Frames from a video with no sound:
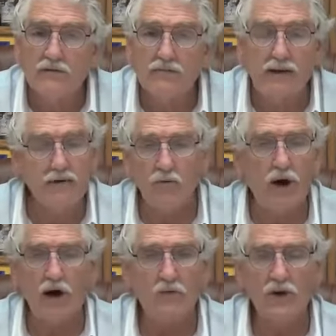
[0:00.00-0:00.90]
Maybe
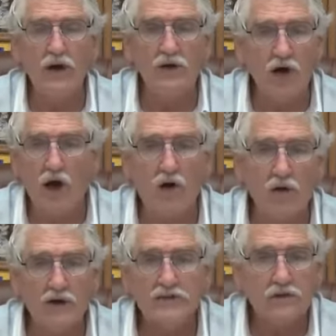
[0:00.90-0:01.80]
what we
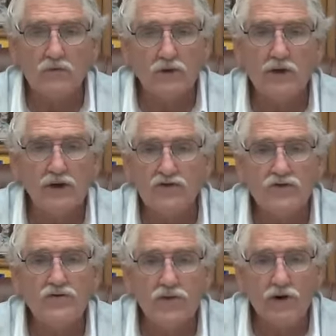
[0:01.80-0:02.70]
know isn't really
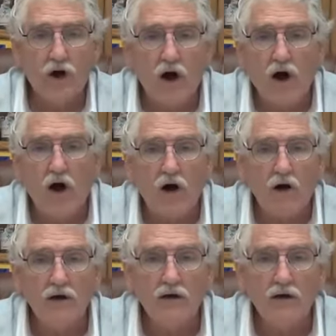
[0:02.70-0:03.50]
truth at all.